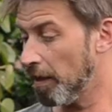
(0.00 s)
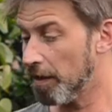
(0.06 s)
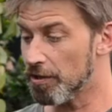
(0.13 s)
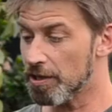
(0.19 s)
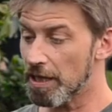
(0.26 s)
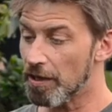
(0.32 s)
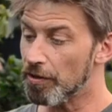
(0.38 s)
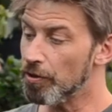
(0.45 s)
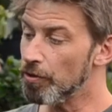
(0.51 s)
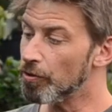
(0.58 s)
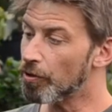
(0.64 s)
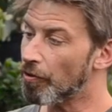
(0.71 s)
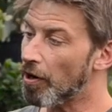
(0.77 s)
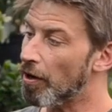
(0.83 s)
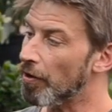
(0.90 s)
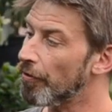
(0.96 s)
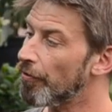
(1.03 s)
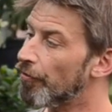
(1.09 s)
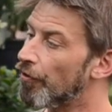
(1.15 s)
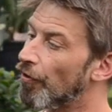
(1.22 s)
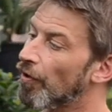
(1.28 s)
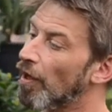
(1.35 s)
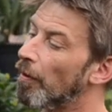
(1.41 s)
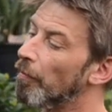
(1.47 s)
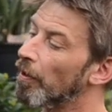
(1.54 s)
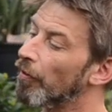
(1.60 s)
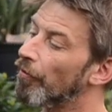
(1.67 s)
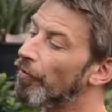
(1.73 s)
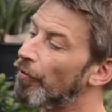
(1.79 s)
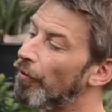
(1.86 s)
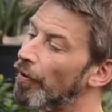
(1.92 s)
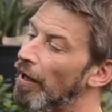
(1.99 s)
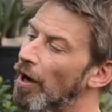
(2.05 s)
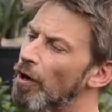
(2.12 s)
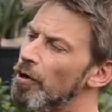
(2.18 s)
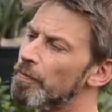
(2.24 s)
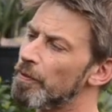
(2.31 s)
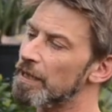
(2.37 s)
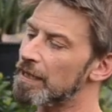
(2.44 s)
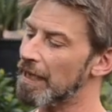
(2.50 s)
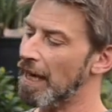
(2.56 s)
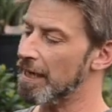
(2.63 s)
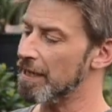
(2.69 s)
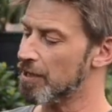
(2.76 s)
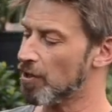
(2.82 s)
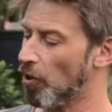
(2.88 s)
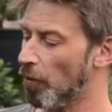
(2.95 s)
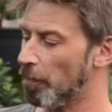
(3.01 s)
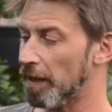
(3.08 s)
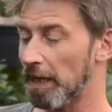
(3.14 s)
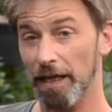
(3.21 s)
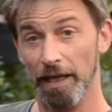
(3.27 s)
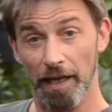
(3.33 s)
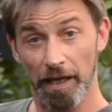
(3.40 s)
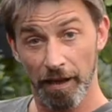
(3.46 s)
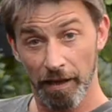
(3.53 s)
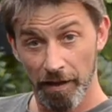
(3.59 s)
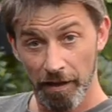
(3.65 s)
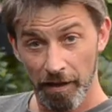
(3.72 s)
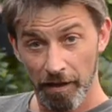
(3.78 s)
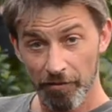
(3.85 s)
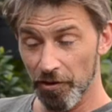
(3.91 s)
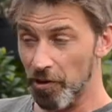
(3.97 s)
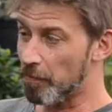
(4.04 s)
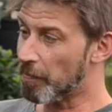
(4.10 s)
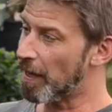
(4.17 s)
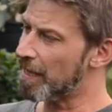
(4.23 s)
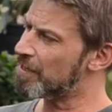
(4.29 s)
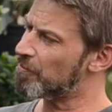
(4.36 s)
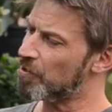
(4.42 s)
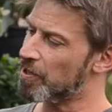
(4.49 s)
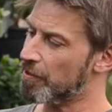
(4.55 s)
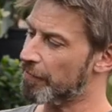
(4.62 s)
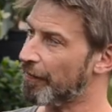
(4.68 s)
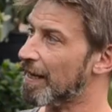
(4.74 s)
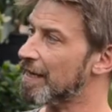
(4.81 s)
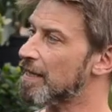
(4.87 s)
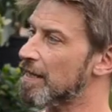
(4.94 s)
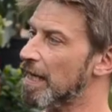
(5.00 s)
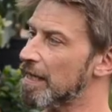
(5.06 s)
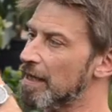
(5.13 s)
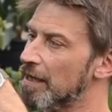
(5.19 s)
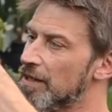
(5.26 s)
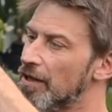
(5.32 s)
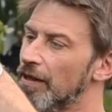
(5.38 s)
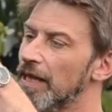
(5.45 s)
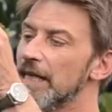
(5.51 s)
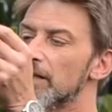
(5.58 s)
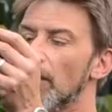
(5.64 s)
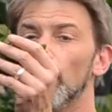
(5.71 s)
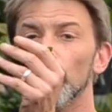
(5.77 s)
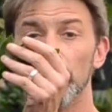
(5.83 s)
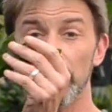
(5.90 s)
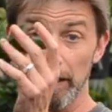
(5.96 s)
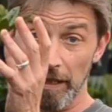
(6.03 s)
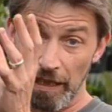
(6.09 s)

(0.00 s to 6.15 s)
You see the new growth just coming through. It opens telescopically from the base, which is fascinating. So these older